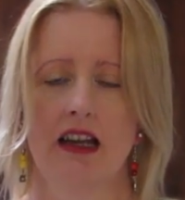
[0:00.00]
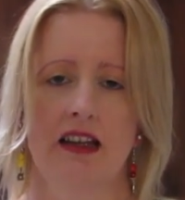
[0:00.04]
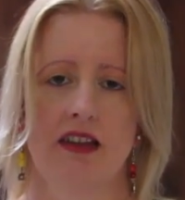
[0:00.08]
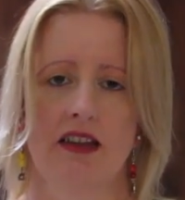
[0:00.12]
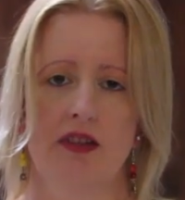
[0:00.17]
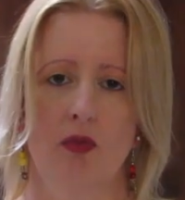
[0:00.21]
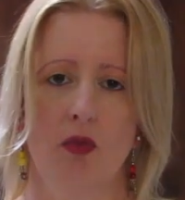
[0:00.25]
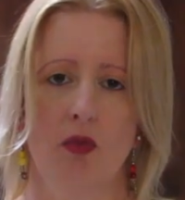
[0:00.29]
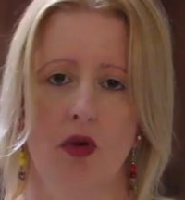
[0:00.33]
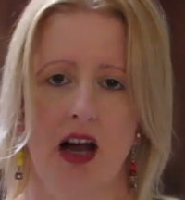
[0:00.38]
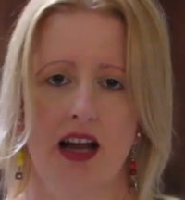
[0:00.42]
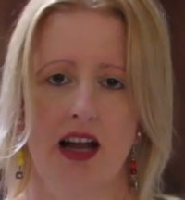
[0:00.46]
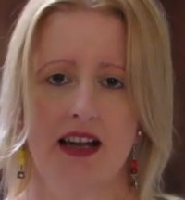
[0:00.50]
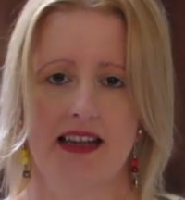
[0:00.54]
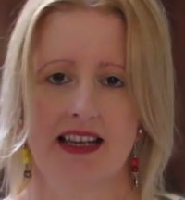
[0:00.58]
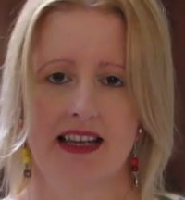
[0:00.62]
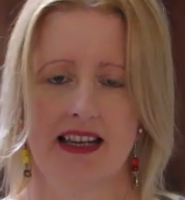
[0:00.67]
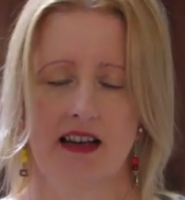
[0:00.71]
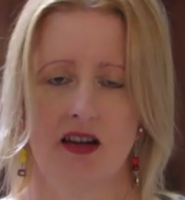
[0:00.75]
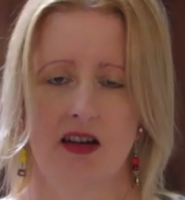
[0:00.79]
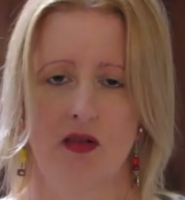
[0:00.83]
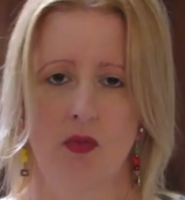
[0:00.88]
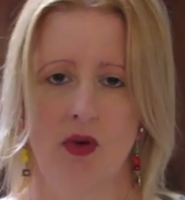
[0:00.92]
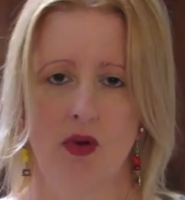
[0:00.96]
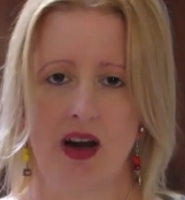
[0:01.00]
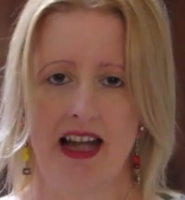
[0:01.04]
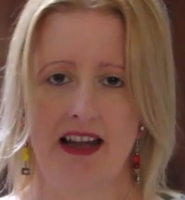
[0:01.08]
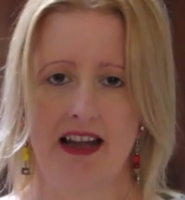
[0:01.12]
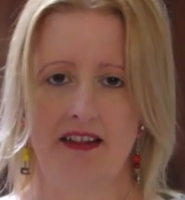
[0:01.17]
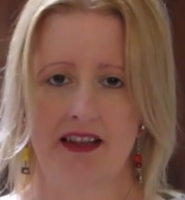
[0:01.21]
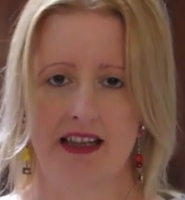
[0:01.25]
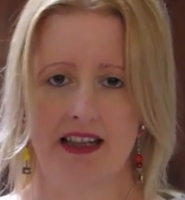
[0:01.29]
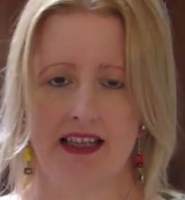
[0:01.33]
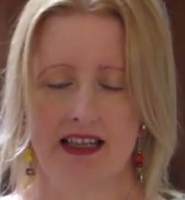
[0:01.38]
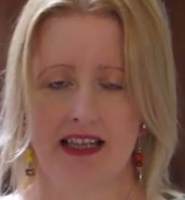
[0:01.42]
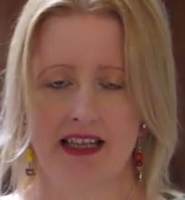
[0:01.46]
The one that I'm
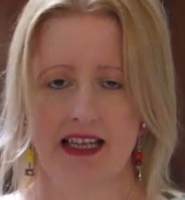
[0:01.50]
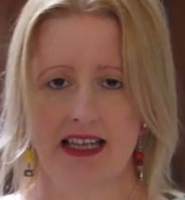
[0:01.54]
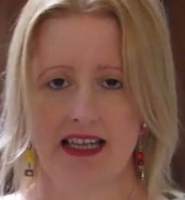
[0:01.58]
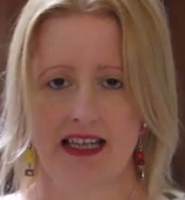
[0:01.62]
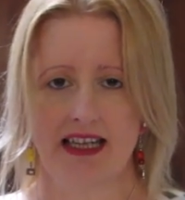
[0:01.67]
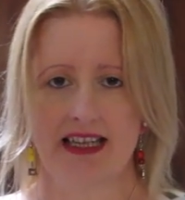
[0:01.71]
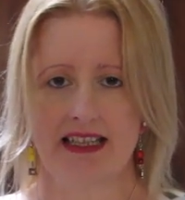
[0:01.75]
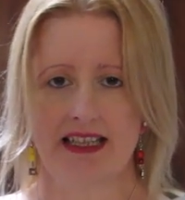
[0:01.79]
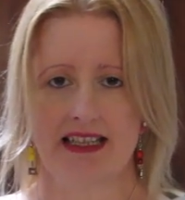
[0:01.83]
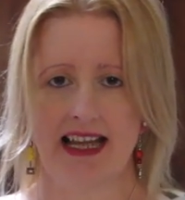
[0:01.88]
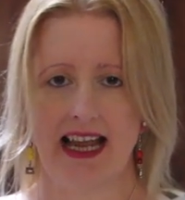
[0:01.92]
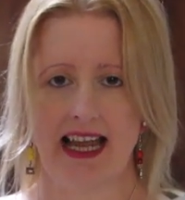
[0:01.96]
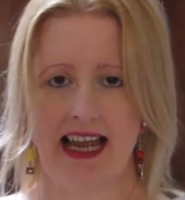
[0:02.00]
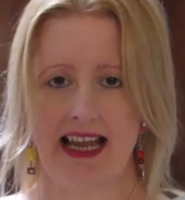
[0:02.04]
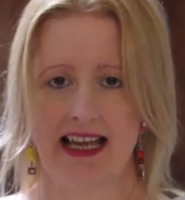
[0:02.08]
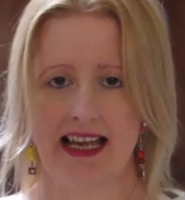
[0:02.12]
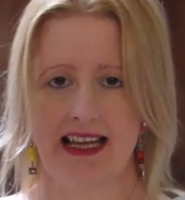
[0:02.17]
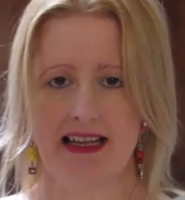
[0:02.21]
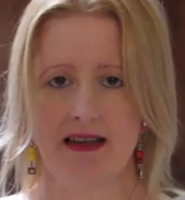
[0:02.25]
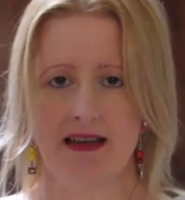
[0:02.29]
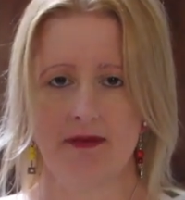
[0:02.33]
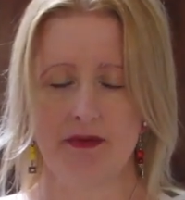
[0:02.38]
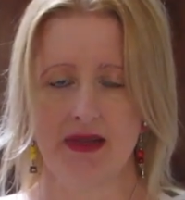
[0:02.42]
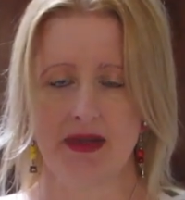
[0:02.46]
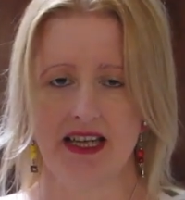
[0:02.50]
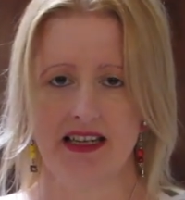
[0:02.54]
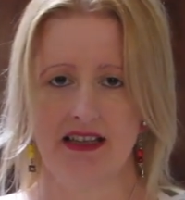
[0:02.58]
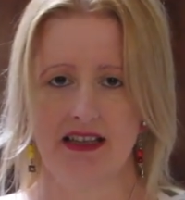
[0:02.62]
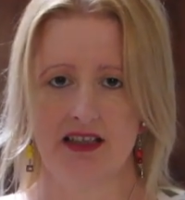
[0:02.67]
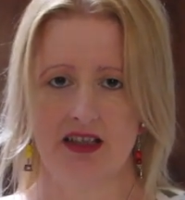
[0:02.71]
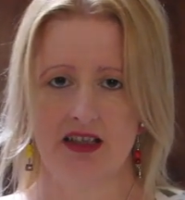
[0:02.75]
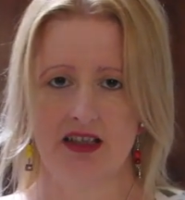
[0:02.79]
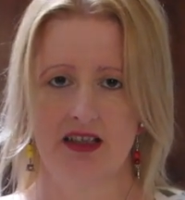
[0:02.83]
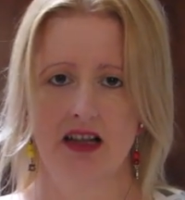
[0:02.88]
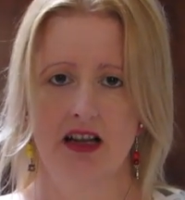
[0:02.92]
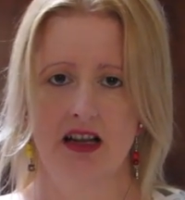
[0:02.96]
wearing is a
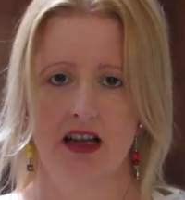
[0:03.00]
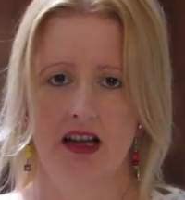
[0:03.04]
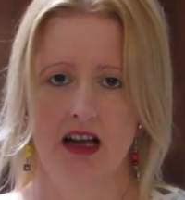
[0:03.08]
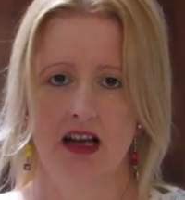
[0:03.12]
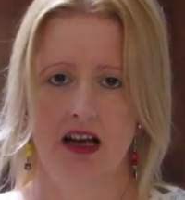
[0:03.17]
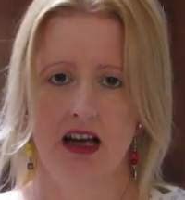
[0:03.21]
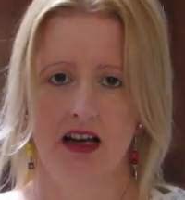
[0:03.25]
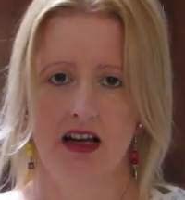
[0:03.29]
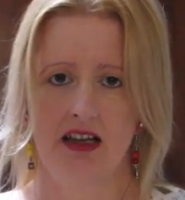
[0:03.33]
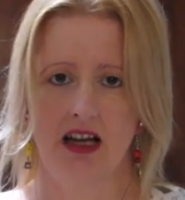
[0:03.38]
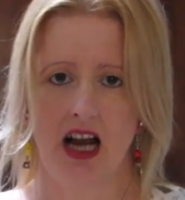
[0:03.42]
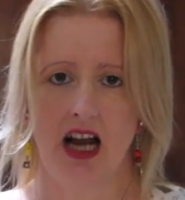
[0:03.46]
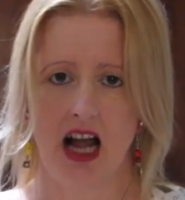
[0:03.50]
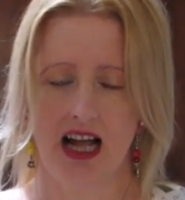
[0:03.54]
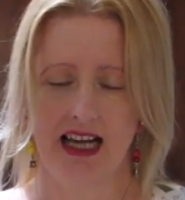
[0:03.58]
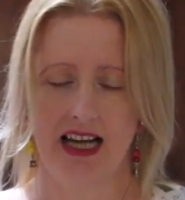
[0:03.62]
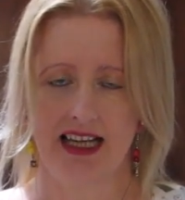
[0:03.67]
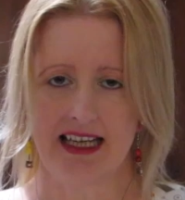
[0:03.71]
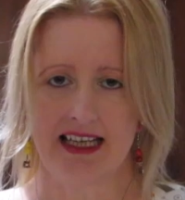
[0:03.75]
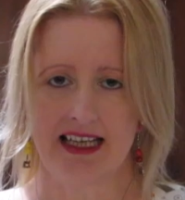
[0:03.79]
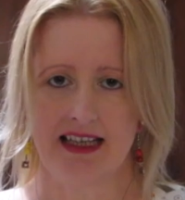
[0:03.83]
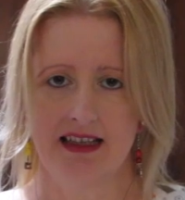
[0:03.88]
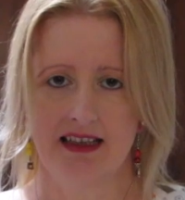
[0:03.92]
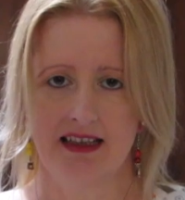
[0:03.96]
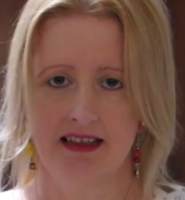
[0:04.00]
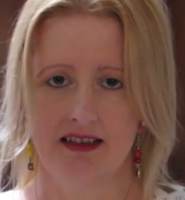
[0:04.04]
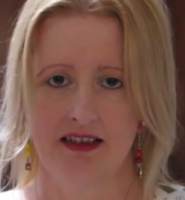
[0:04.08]
mix, a Carly